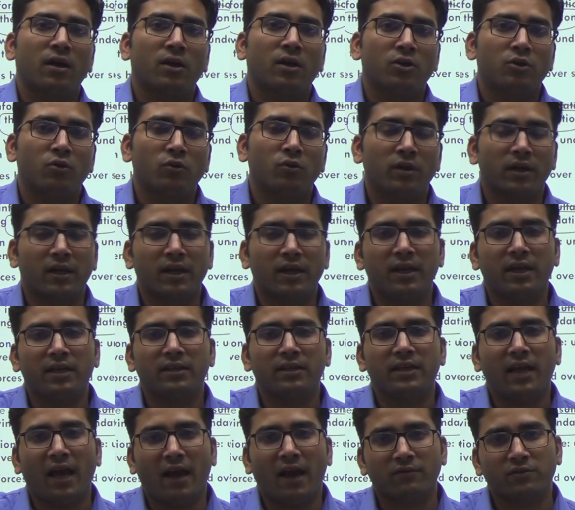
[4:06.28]
to declare
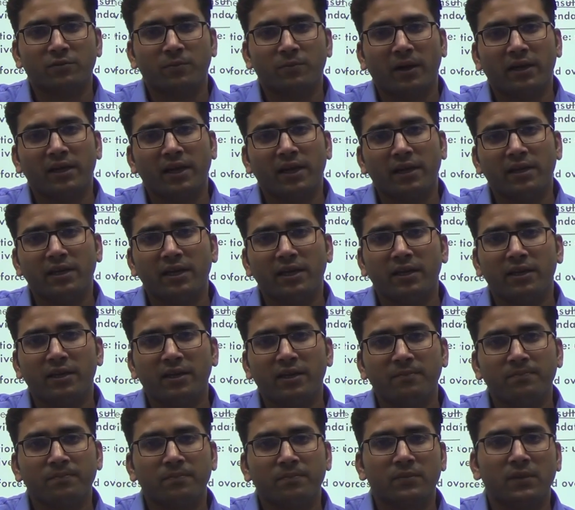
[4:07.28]
the AFSPA in any
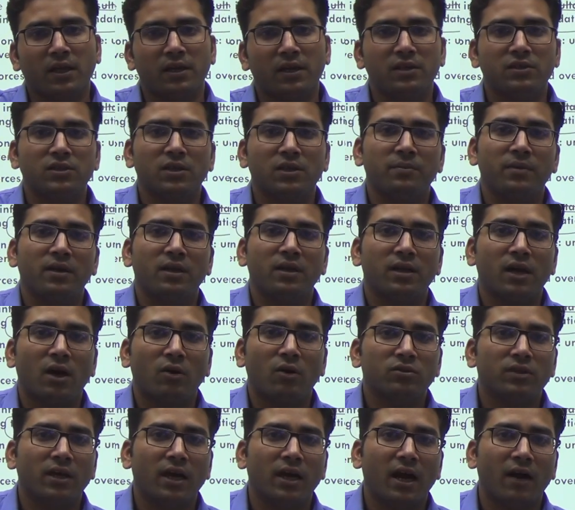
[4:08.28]
area. The reason being, now
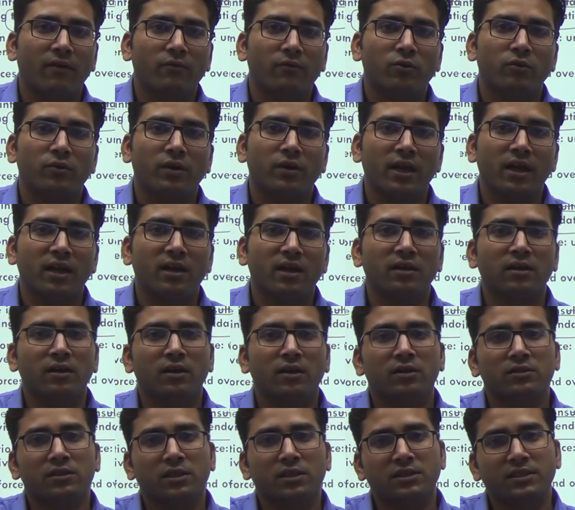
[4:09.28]
they have to take
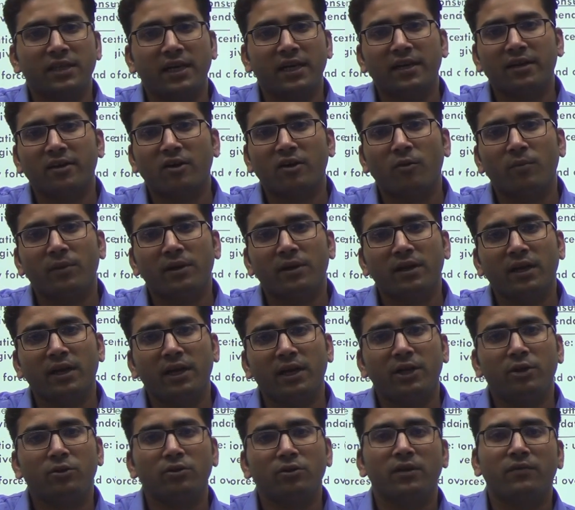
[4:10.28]
the state government
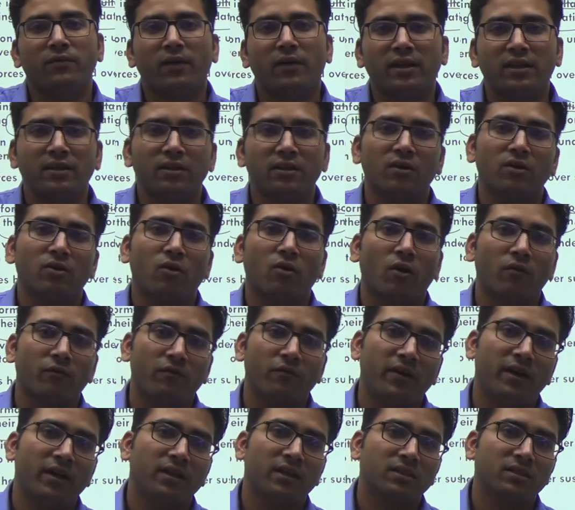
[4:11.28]
into the very
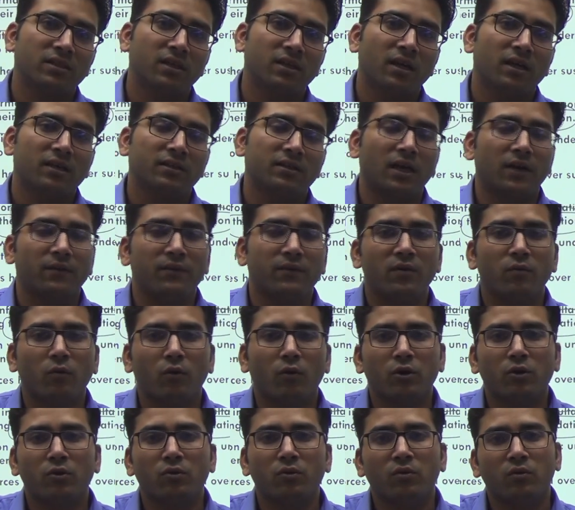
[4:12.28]
confidence that we
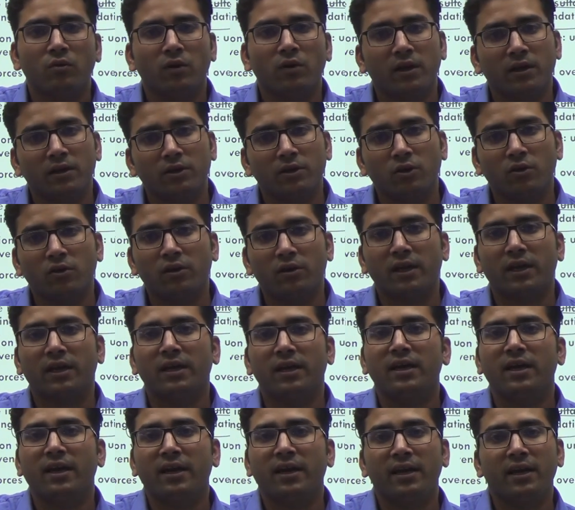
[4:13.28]
want to, you know,
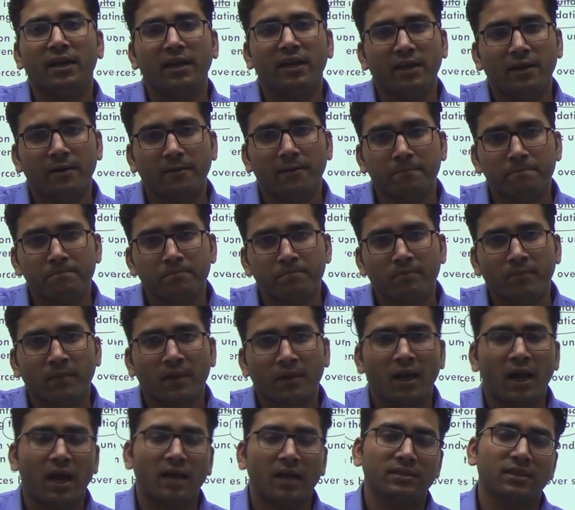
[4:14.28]
declare an area
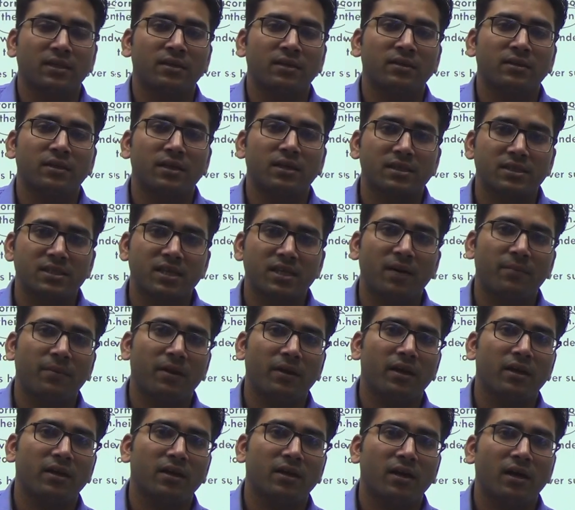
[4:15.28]
as a disturbed
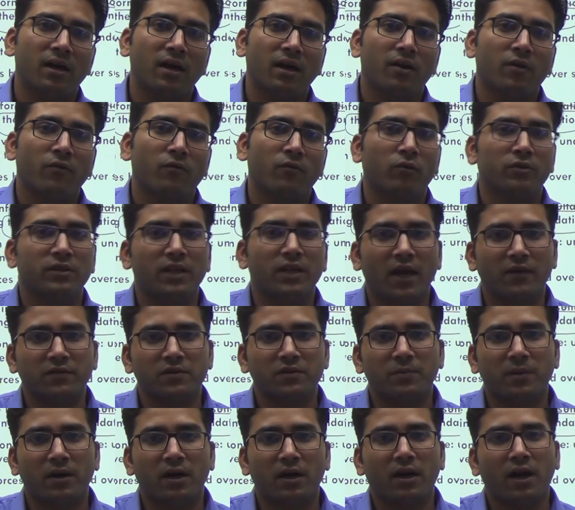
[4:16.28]
area for the
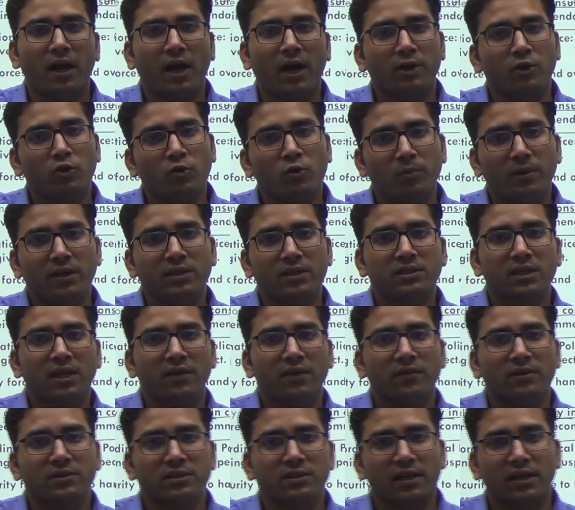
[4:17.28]
AFSPA, and you please
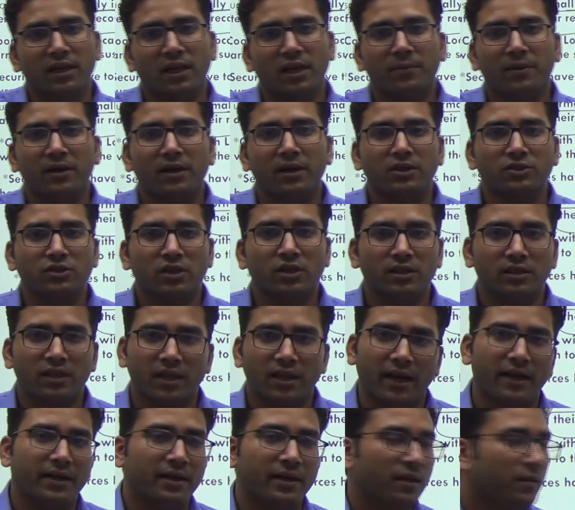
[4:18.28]
give us a recommendation in the
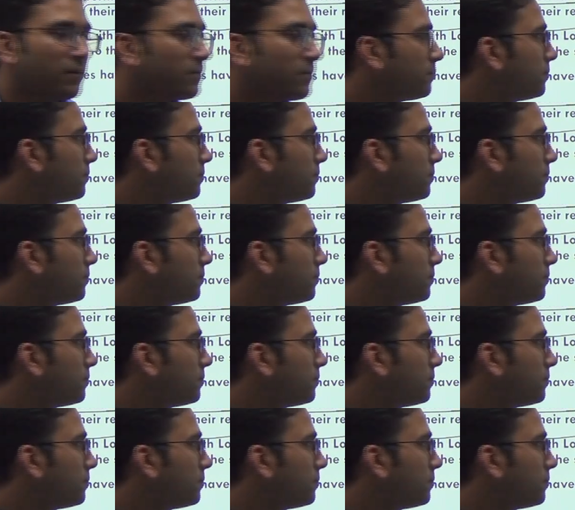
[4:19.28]
writing.